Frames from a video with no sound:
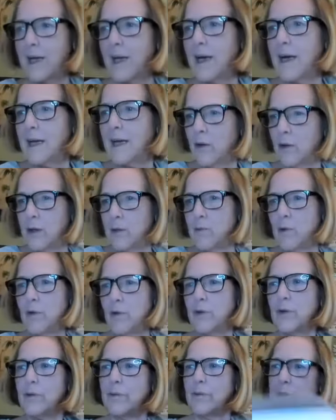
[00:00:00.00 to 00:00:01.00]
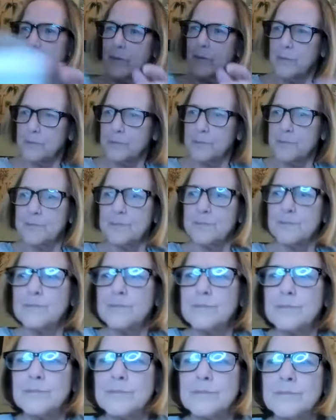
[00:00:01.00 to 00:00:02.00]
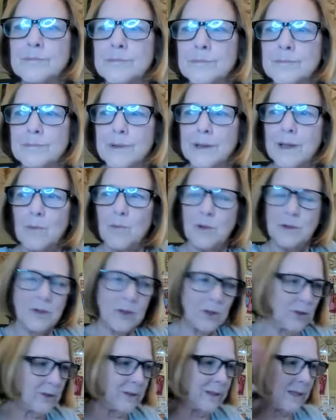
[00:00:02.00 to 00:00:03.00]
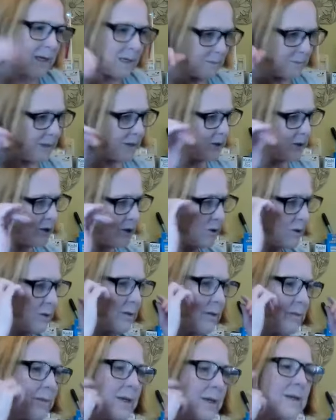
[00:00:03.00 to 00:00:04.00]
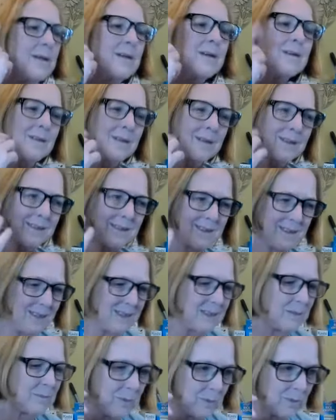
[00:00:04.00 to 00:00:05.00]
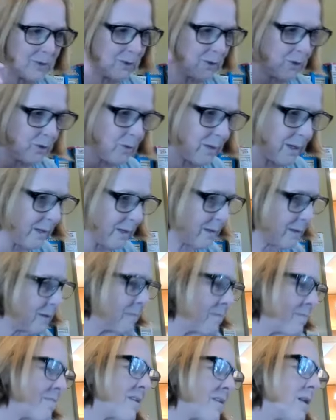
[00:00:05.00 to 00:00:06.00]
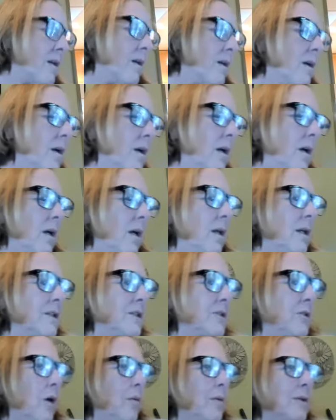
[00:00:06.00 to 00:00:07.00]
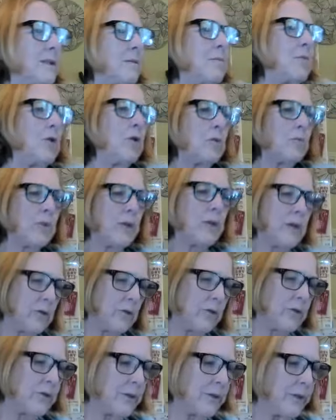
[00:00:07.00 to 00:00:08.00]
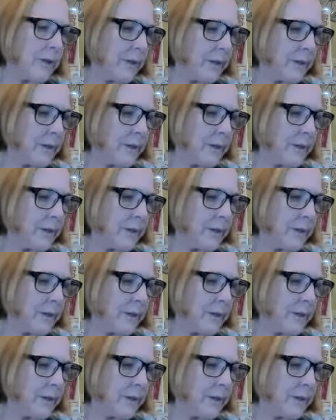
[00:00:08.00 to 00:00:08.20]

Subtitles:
I already wrote it on there, but I wanted to look at it and make sure that my assessment was correct. Let's start with some heartbreakers.